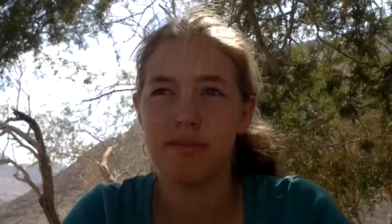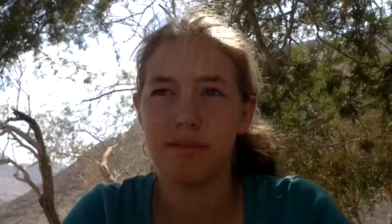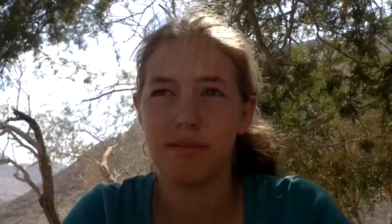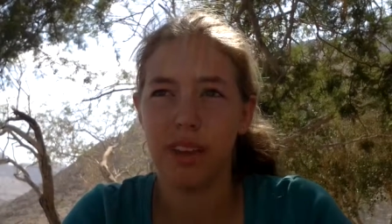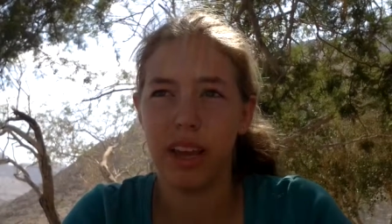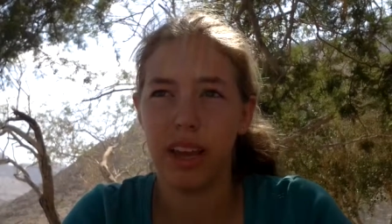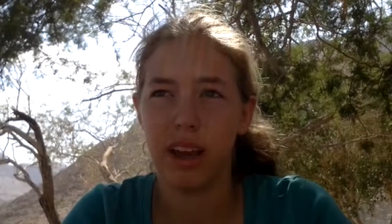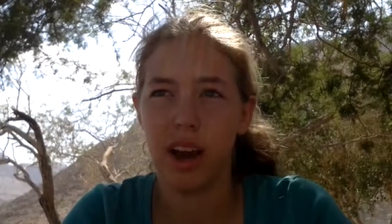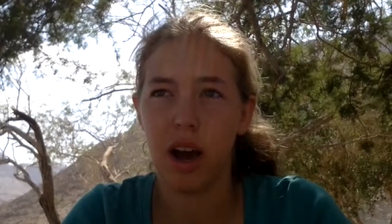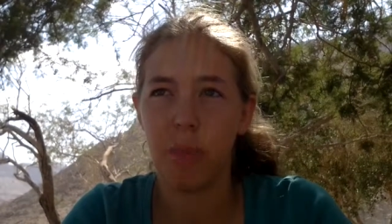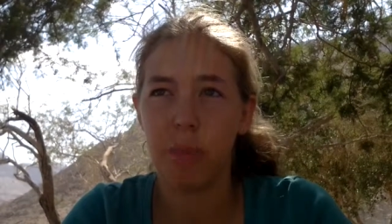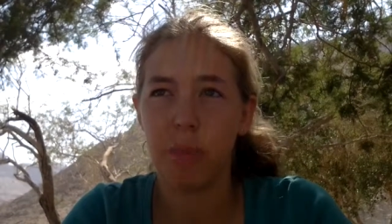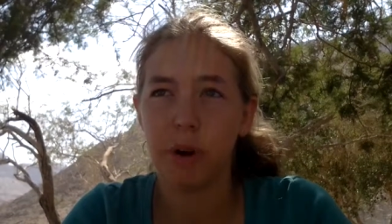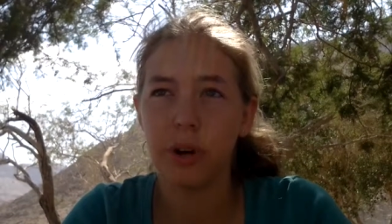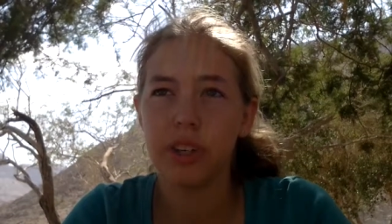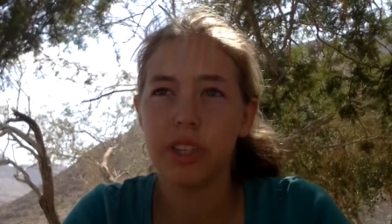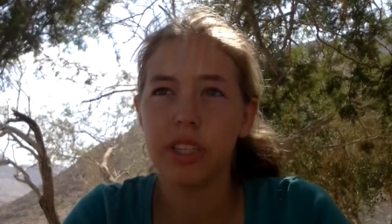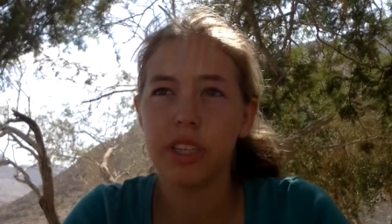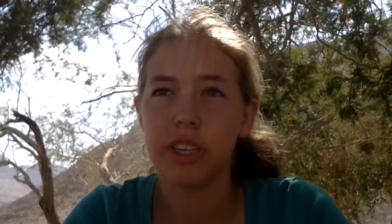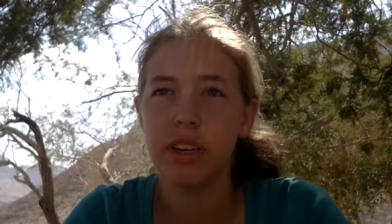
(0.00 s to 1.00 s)
like, a
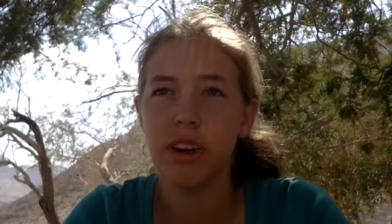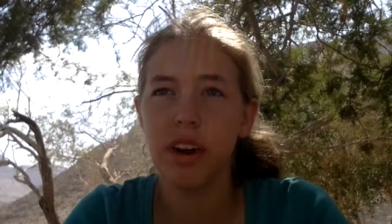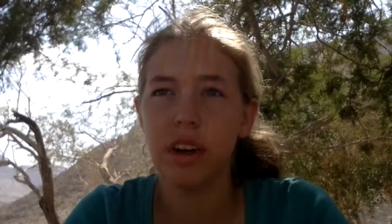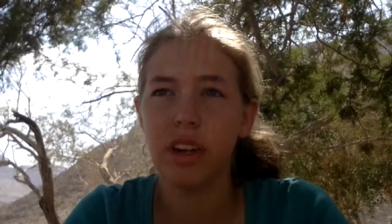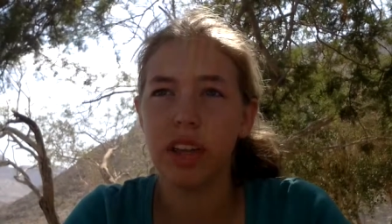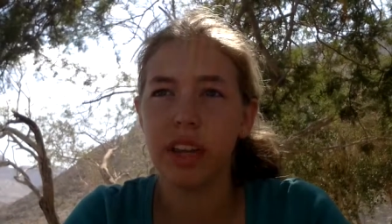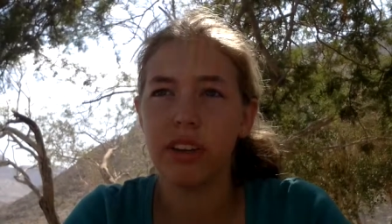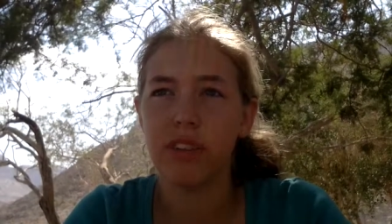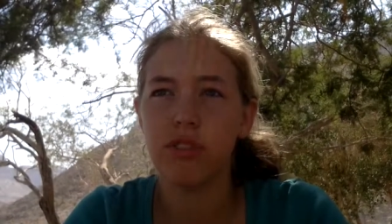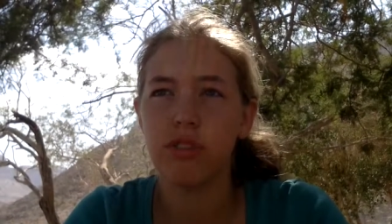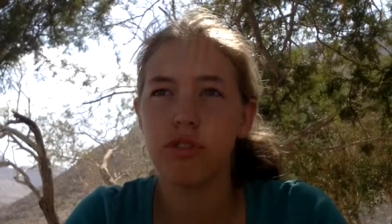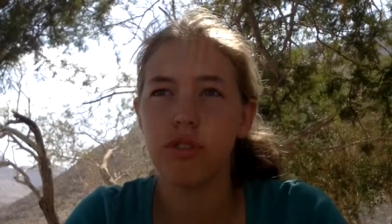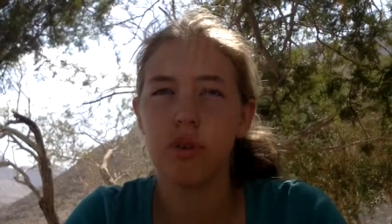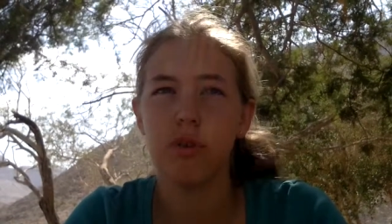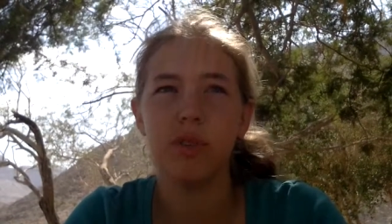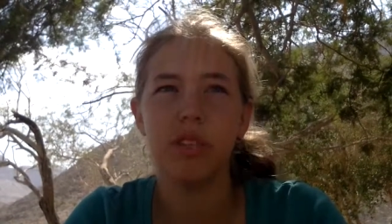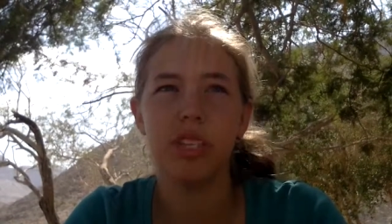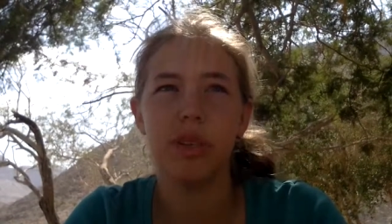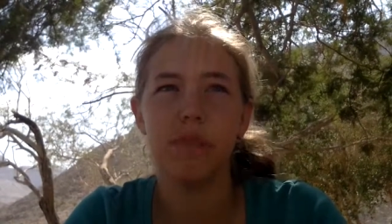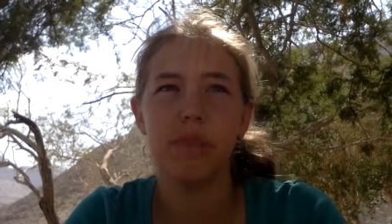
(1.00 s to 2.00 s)
person are, like, so
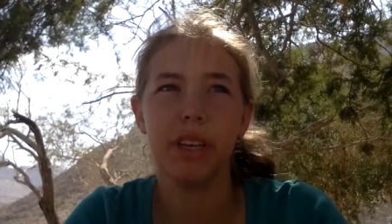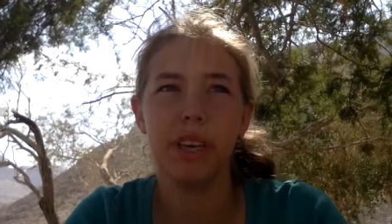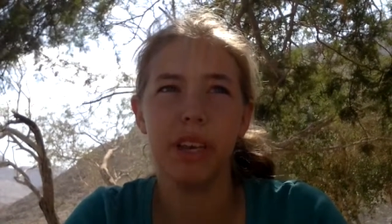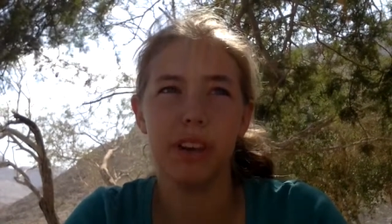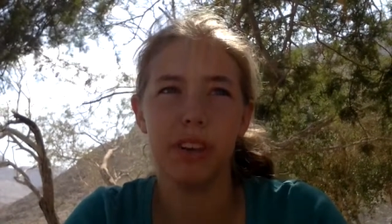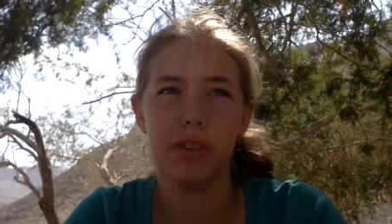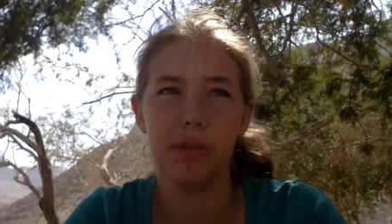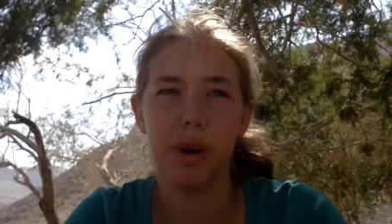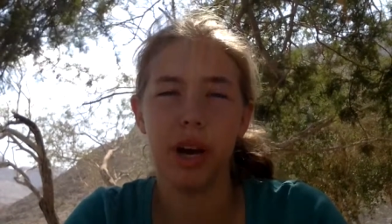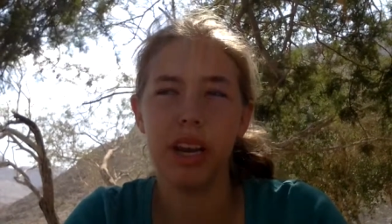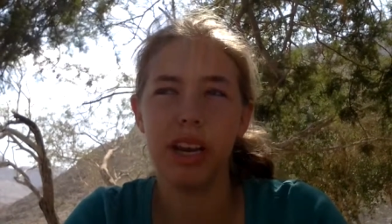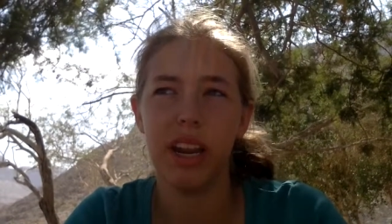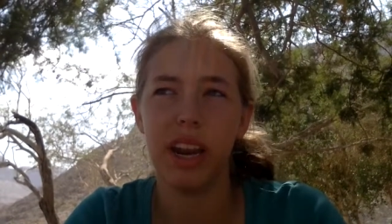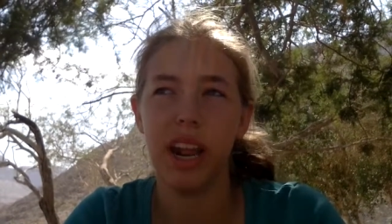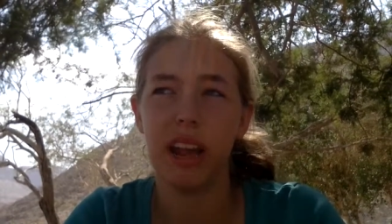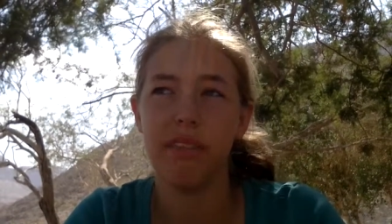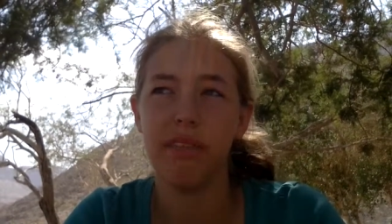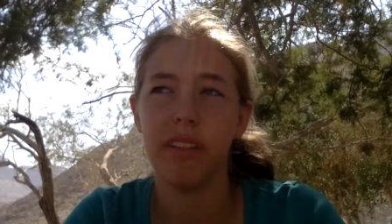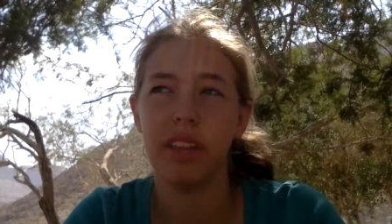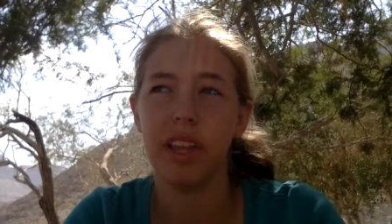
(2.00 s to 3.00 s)
deeply intertwined, and
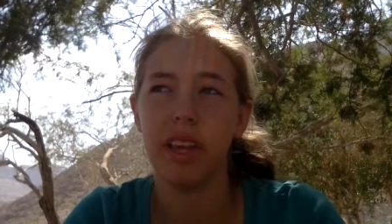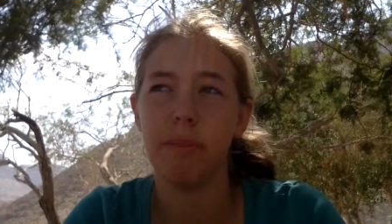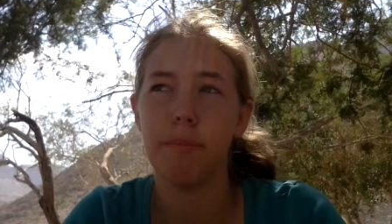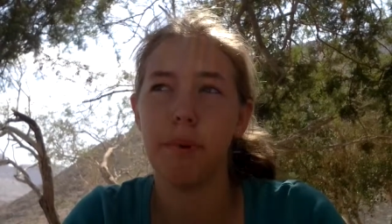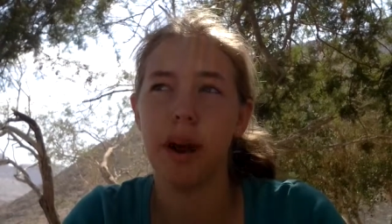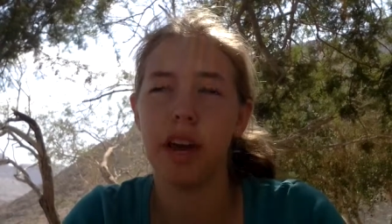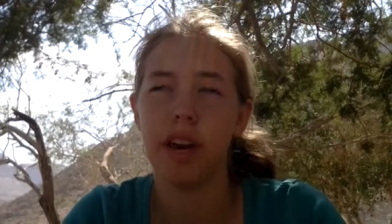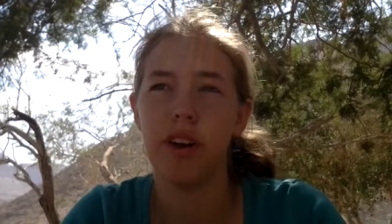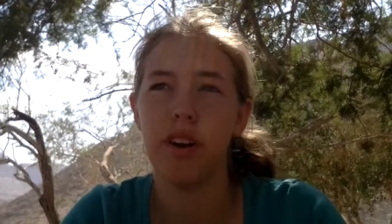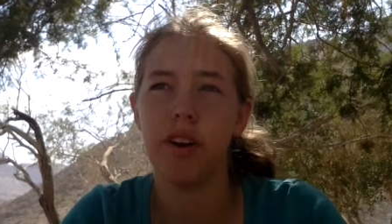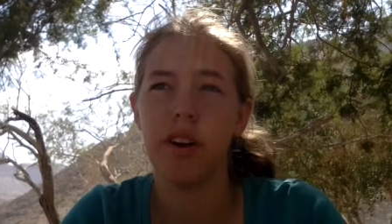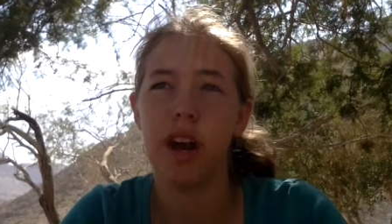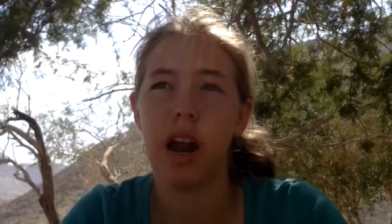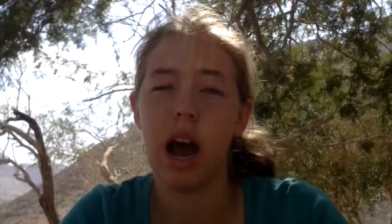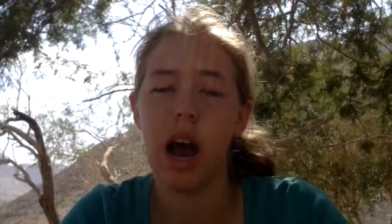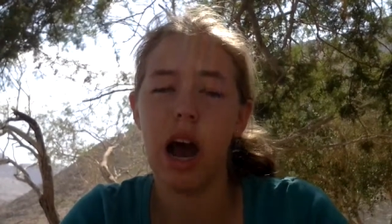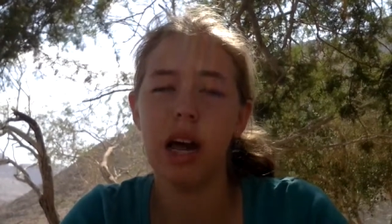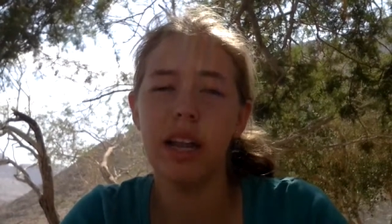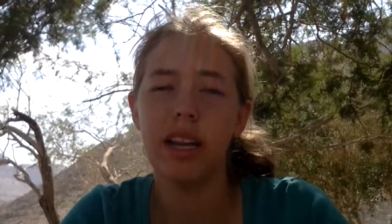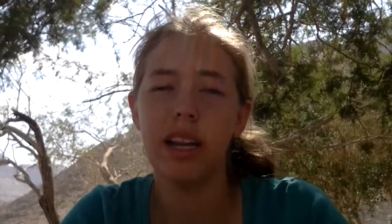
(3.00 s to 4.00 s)
I feel like mine are
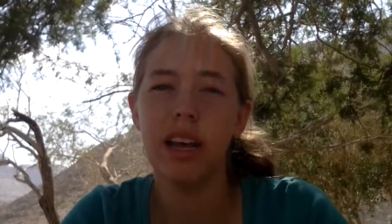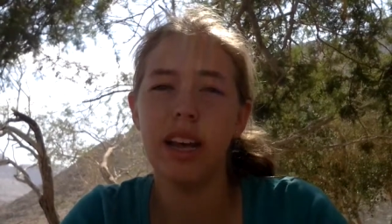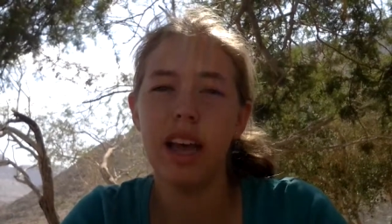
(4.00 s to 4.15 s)
not,